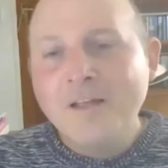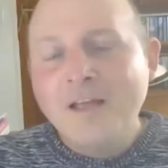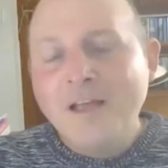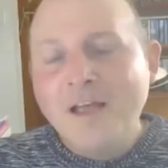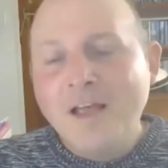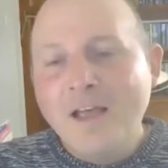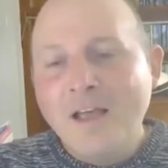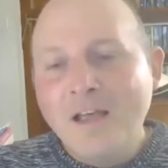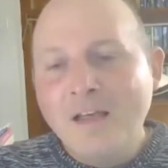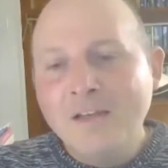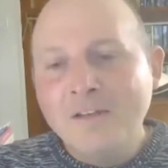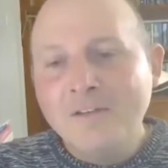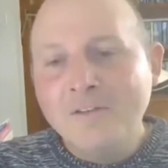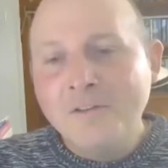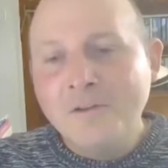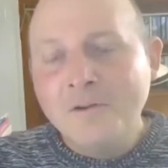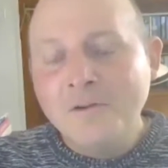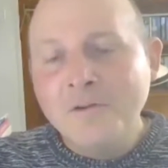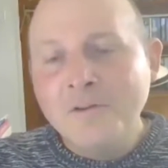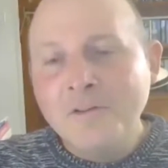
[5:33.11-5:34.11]
and
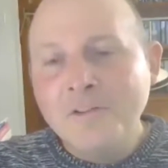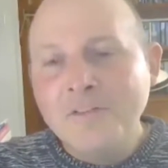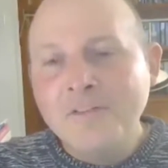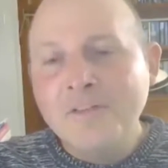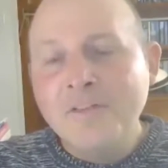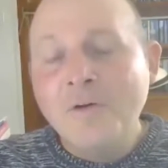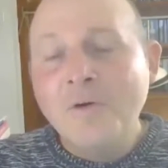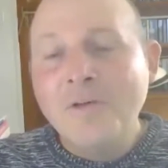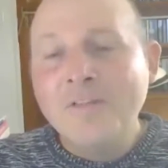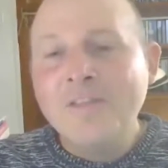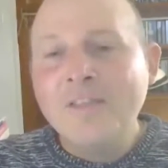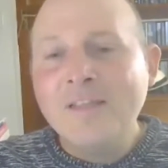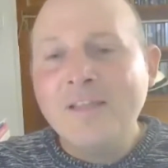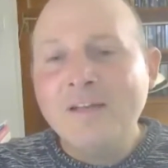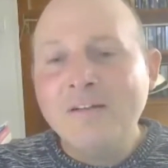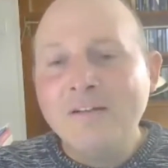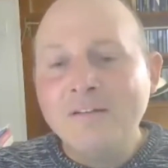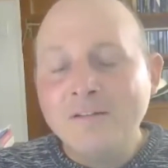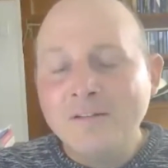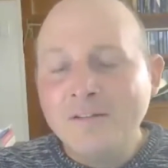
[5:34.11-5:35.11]
those the the,
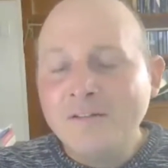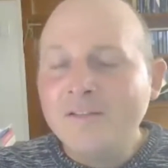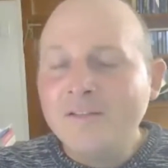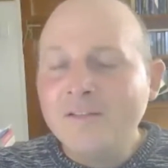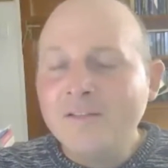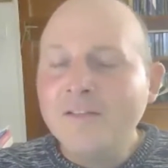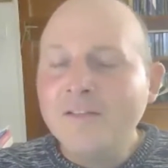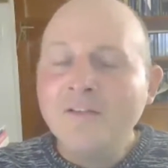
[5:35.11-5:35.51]
el-